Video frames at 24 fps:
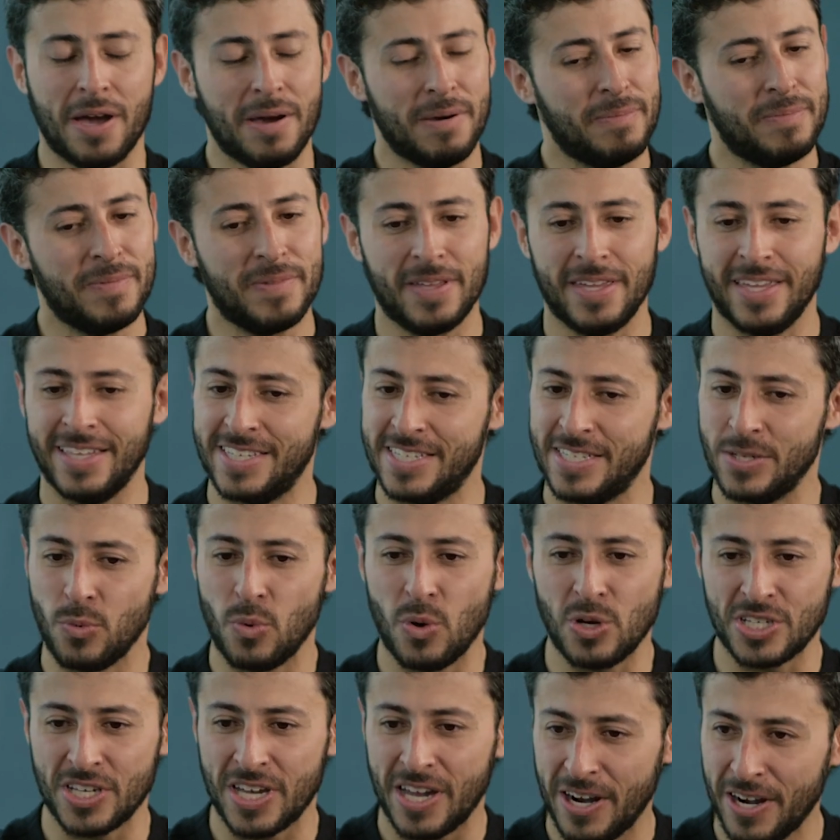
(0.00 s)
yeah, it
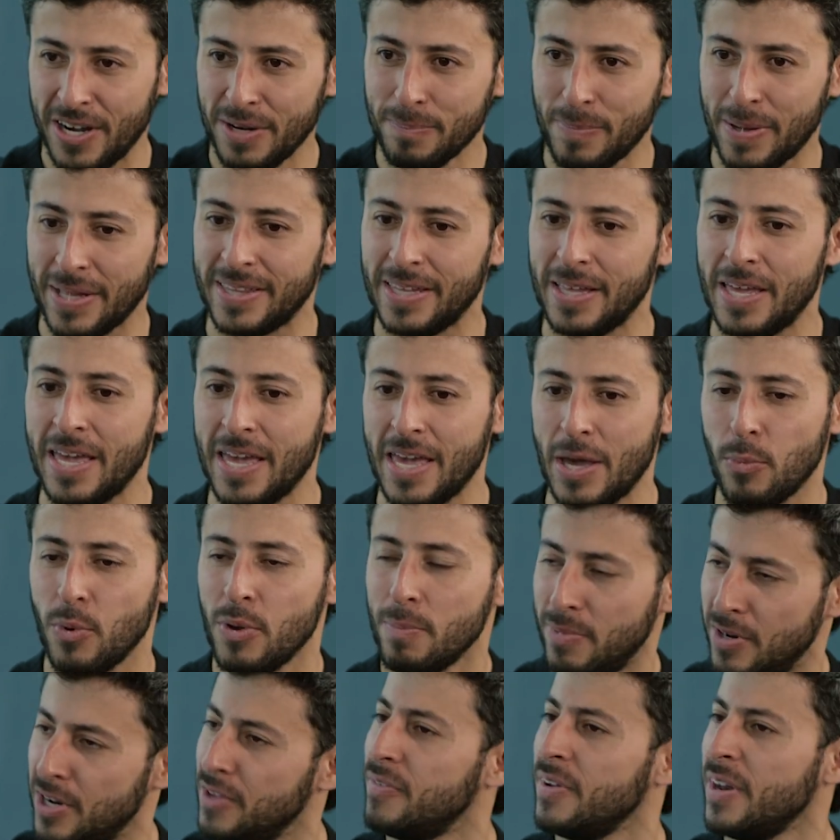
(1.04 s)
was hard, but uh, we
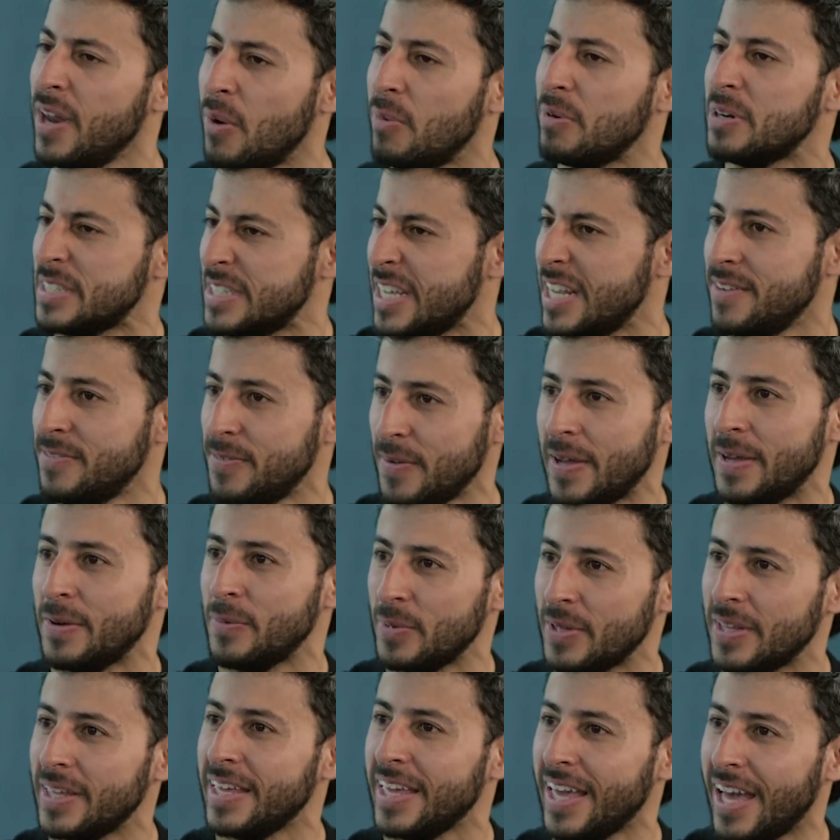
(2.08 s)
believe in ourselves and
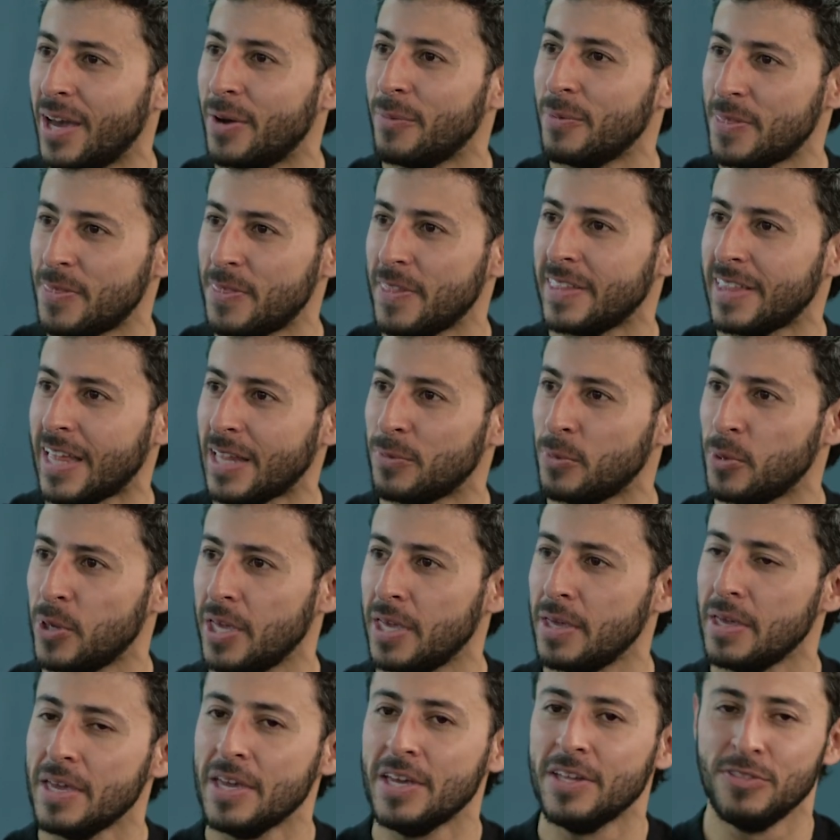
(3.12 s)
we and we think that
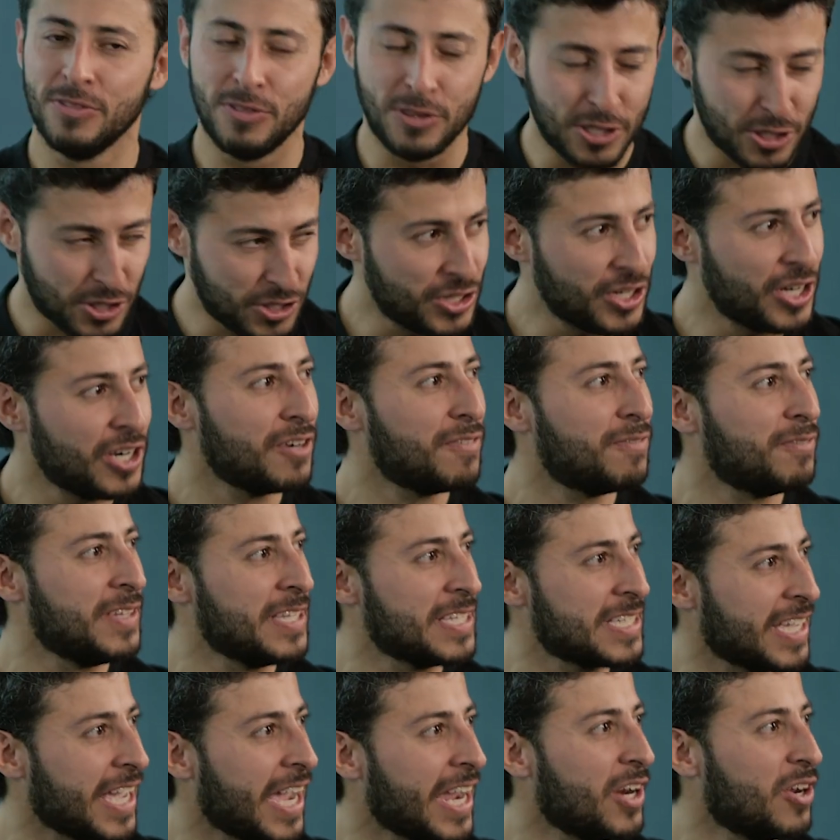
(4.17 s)
we deserve
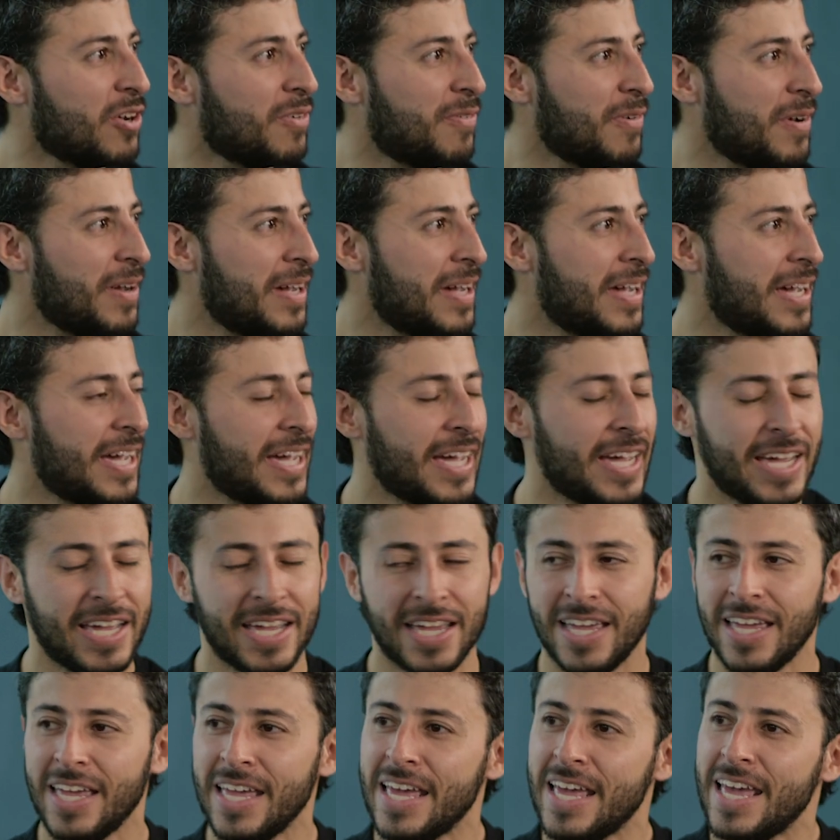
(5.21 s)
this kind of uh,
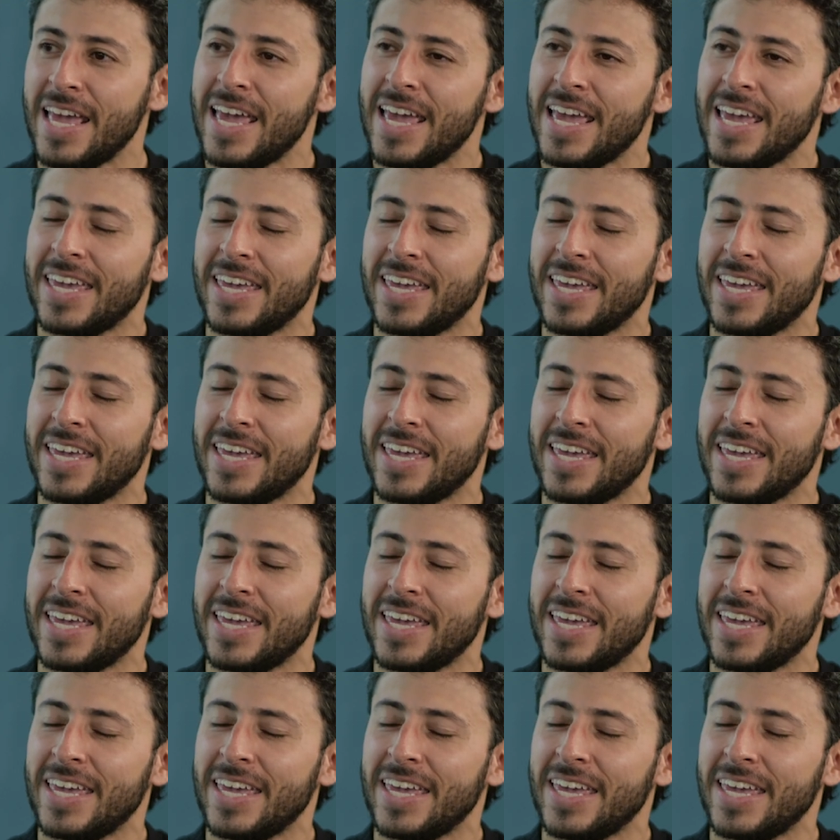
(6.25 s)
yeah.